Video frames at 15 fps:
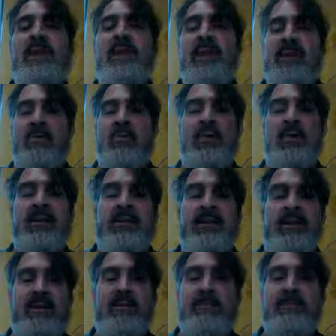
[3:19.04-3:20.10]
liquids
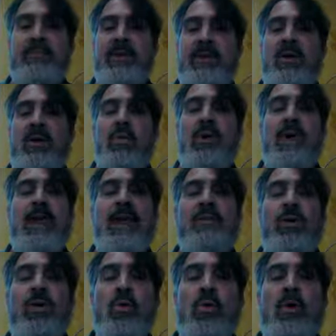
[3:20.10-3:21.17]
here. We
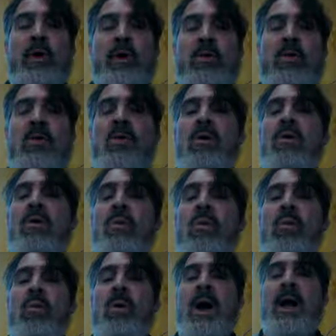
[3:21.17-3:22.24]
have oil,
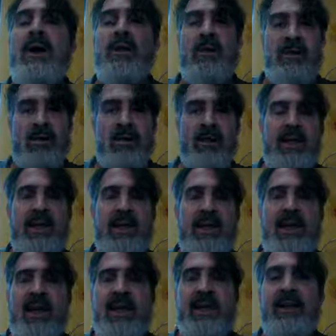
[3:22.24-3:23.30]
water, and
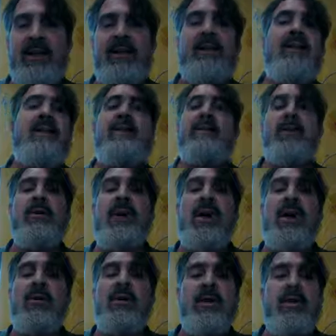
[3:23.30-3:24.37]
honey. So we
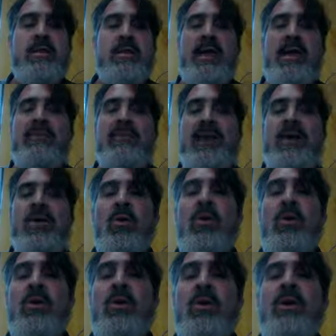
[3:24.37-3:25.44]
already said that
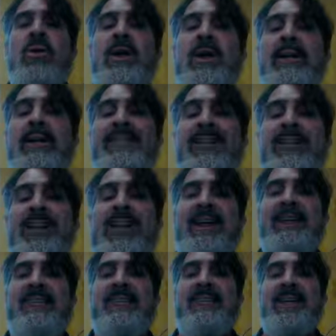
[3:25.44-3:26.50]
oil is
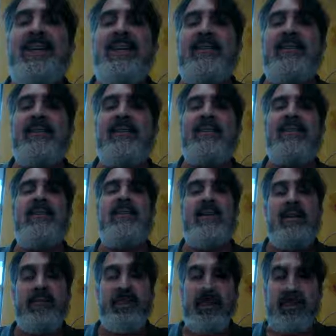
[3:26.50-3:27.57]
less dense
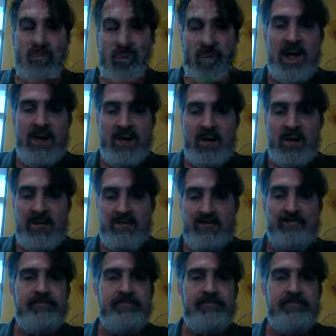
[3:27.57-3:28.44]
than water.